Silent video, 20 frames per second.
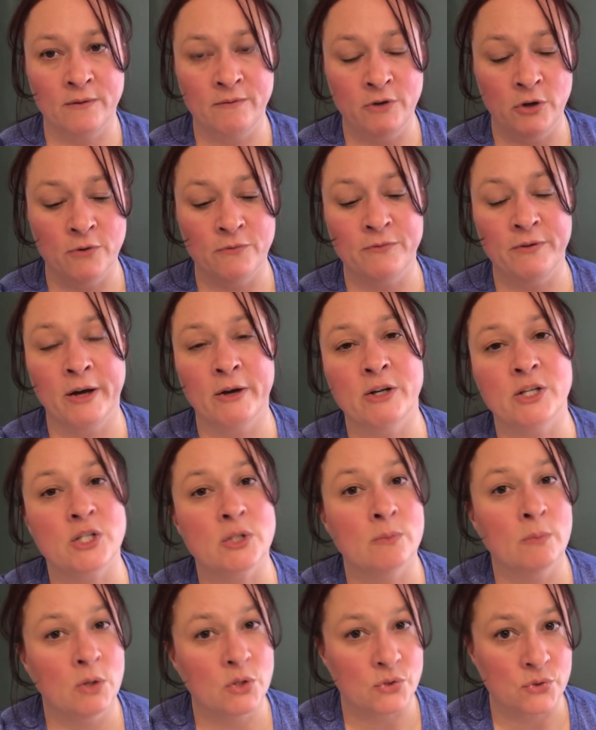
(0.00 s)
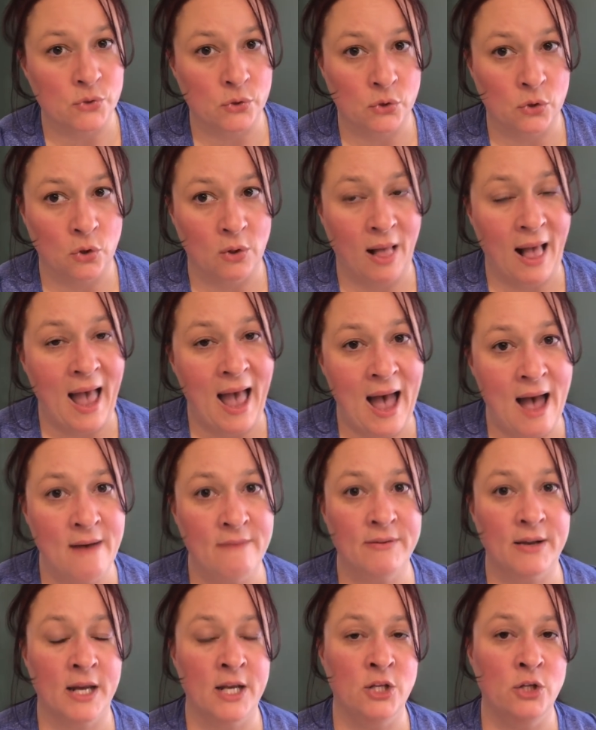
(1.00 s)
in your very small circle
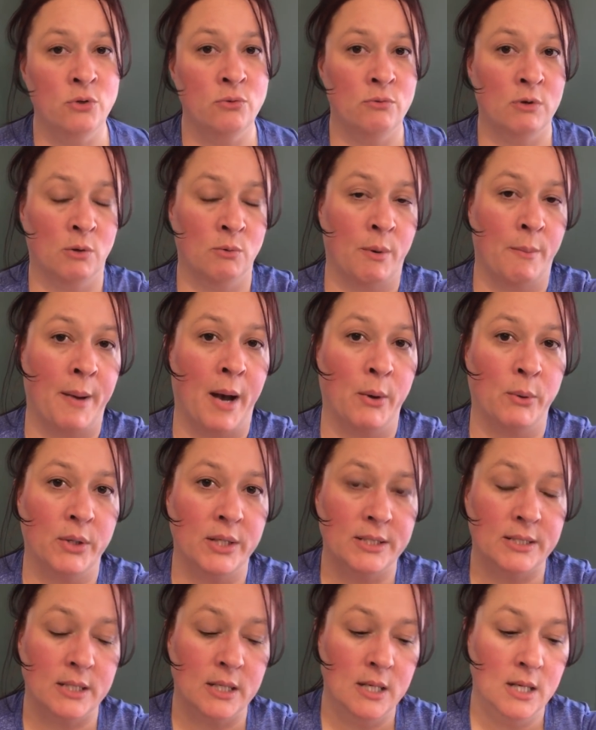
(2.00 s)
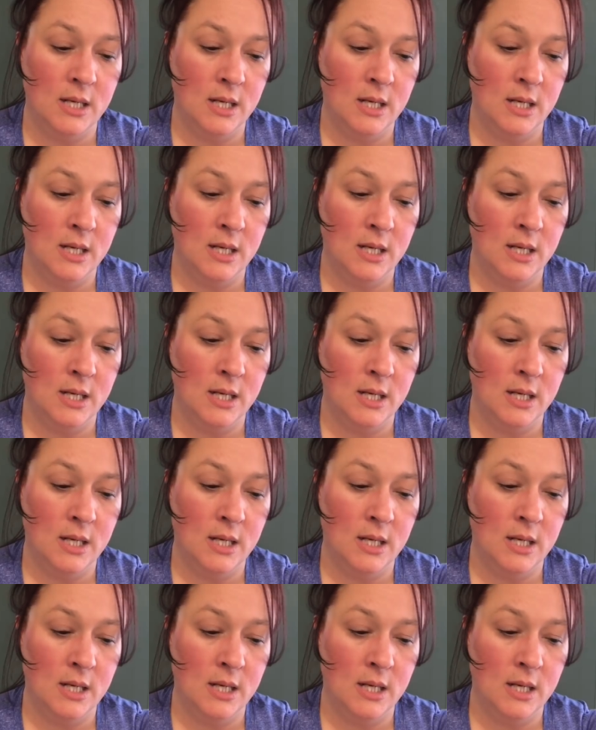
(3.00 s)
have and you know about it.